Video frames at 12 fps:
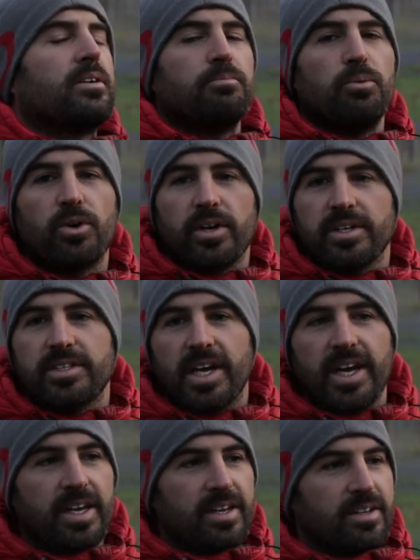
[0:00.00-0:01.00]
What more can I
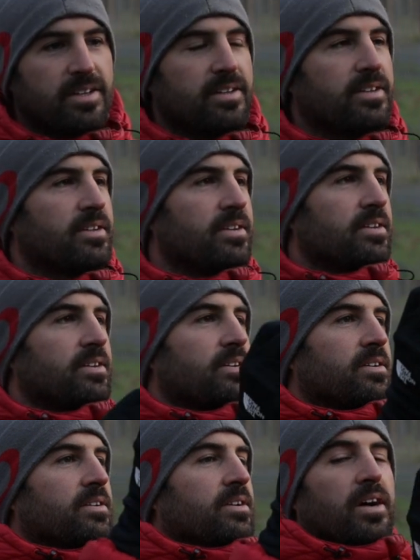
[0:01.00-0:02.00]
say,
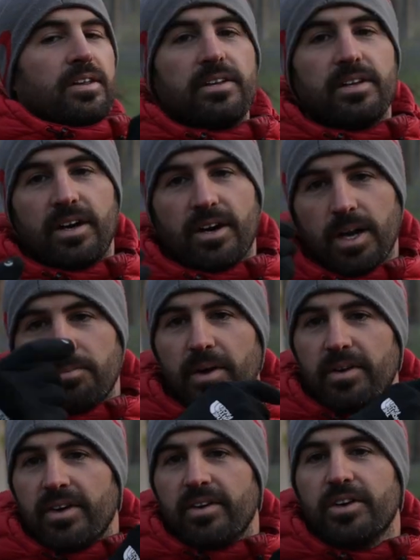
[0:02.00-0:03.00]
other than I'll come
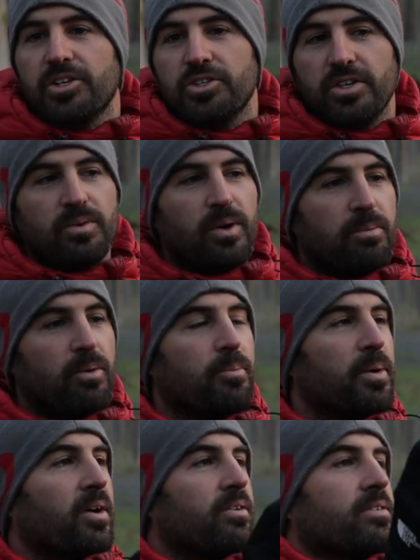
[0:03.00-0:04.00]
around here and I'll show you what I'm on
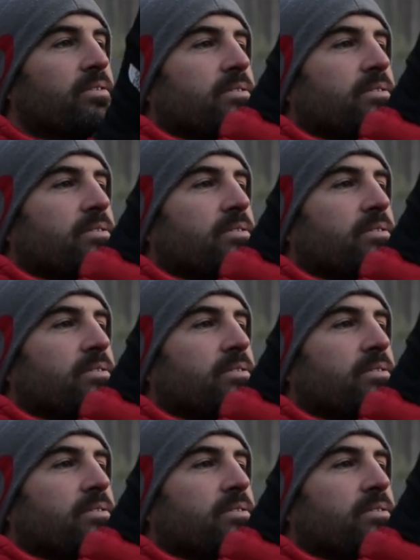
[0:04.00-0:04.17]
about.